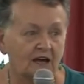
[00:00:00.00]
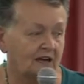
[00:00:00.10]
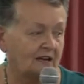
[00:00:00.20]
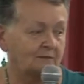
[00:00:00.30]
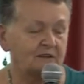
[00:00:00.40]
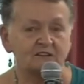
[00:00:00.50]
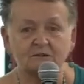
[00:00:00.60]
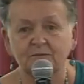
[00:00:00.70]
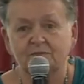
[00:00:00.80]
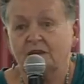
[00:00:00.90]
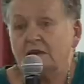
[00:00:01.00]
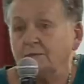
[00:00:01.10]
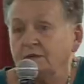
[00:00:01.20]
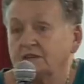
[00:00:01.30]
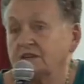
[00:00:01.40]
uh, I mean,
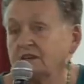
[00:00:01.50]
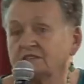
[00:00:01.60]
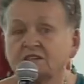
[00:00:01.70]
but the